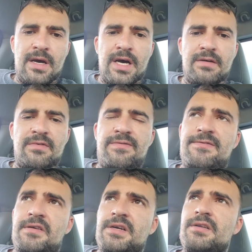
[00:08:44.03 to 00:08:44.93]
I have a
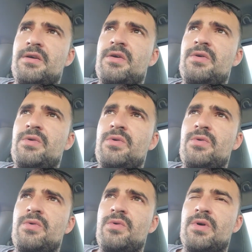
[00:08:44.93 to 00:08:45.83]
friend
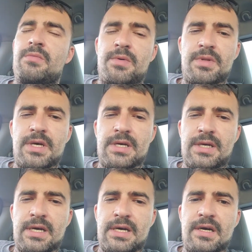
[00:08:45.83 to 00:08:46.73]
who, remember that
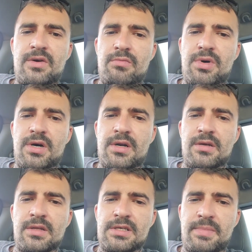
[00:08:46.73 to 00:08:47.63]
guy who bought
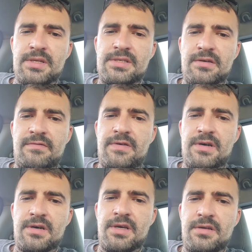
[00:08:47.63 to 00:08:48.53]
an expensive
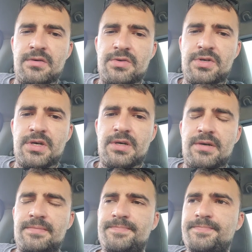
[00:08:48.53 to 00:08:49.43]
Hino truck?
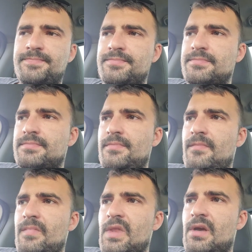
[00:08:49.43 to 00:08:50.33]

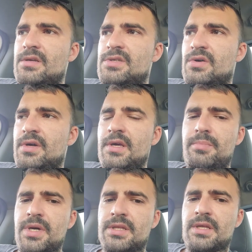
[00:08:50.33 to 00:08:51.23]
So he
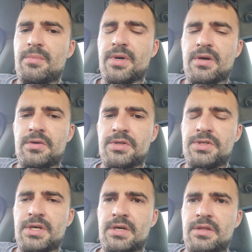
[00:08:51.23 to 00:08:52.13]
picked up a
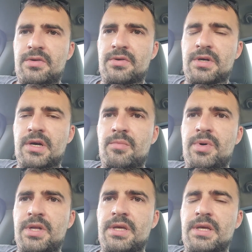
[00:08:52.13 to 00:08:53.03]
contract through a
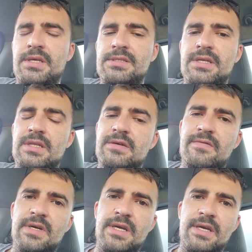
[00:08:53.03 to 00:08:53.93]
company. He's
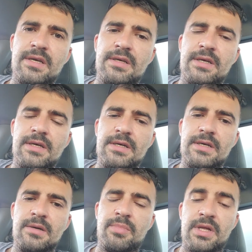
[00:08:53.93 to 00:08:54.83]
delivering
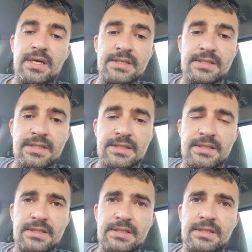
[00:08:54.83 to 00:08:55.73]

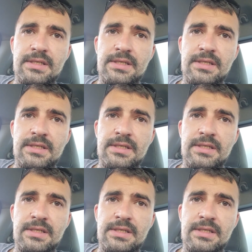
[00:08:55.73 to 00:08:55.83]
appliances,